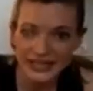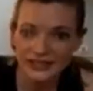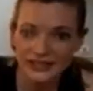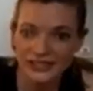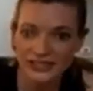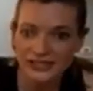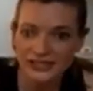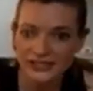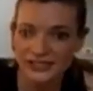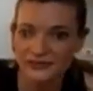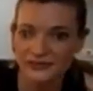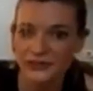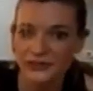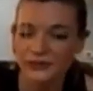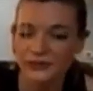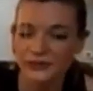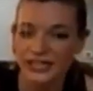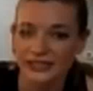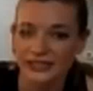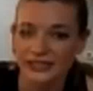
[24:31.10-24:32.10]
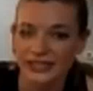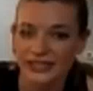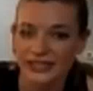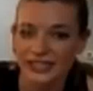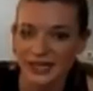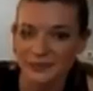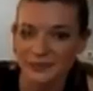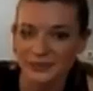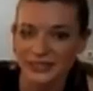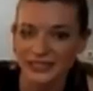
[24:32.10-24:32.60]
let's lift the right leg
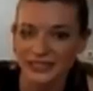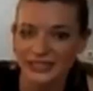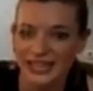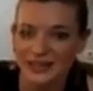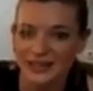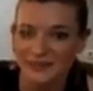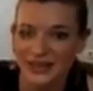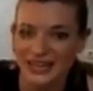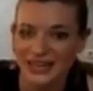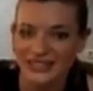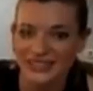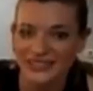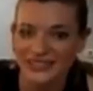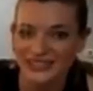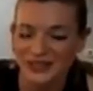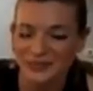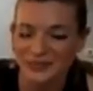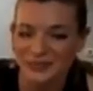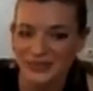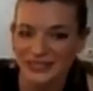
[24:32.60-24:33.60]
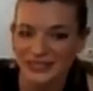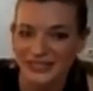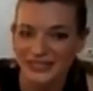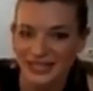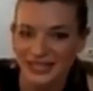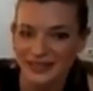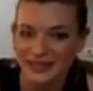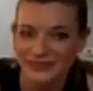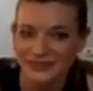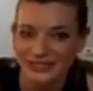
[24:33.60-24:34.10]
up again. Bend knee, open
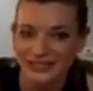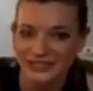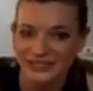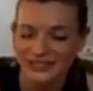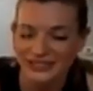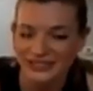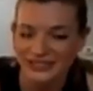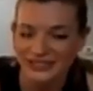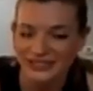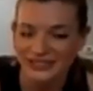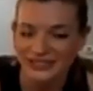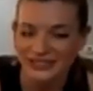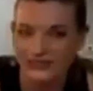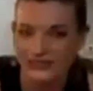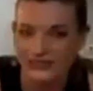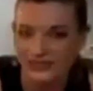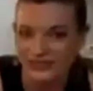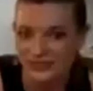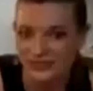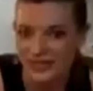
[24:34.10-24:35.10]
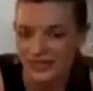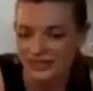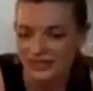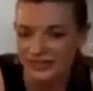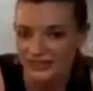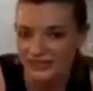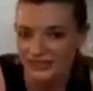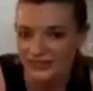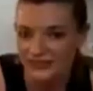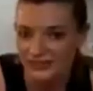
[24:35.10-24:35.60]
hip. Knee reaches towards sky,
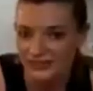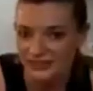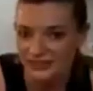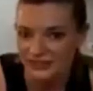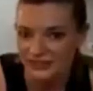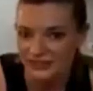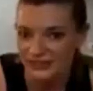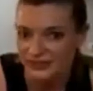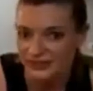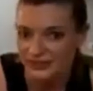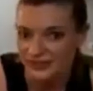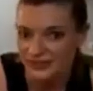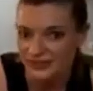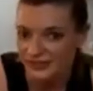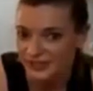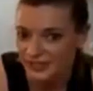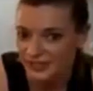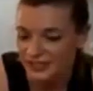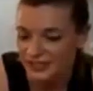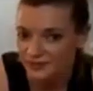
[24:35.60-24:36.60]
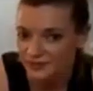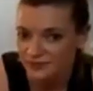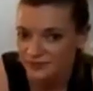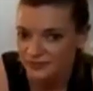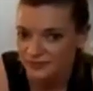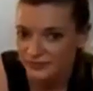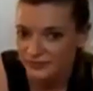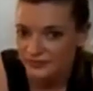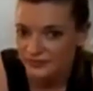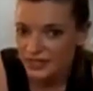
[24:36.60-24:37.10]
heel reaches towards seat.
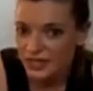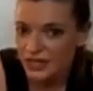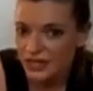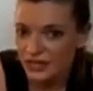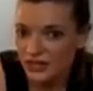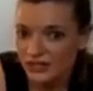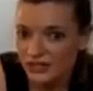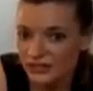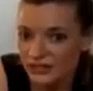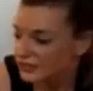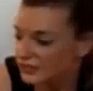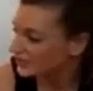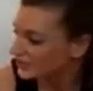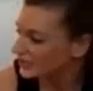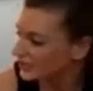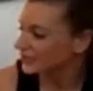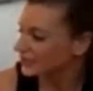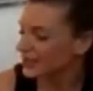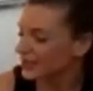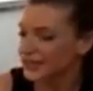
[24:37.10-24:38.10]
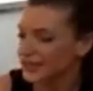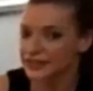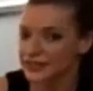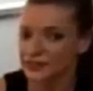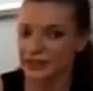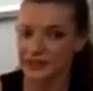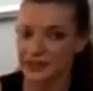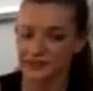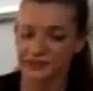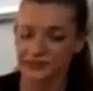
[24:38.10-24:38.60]
Good, get light on the
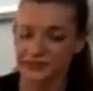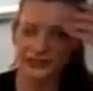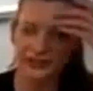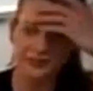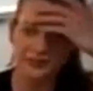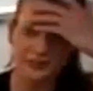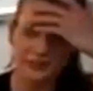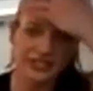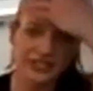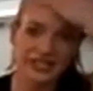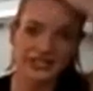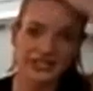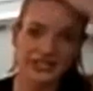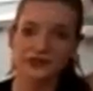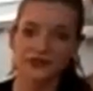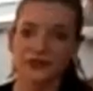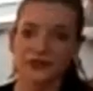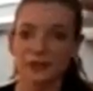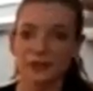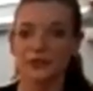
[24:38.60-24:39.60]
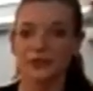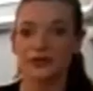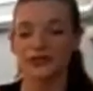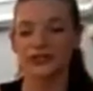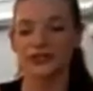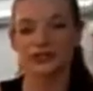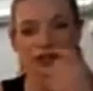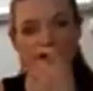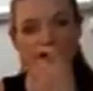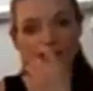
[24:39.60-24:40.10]
right fingertips. Take it to flip your
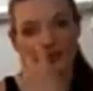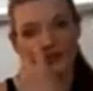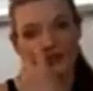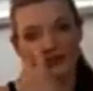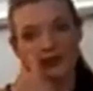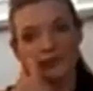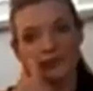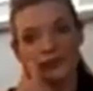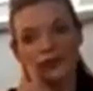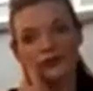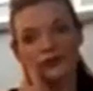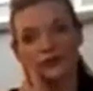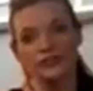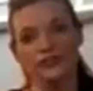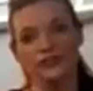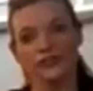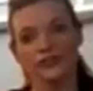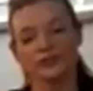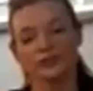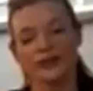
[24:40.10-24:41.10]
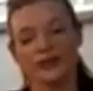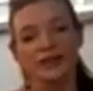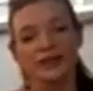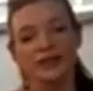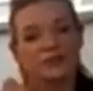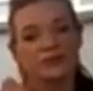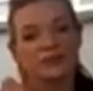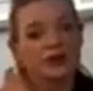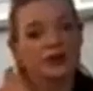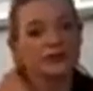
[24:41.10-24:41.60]
dog. So both knees are
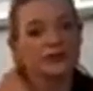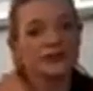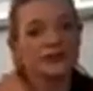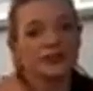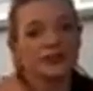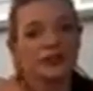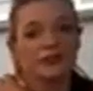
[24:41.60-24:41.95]
bent, both feet are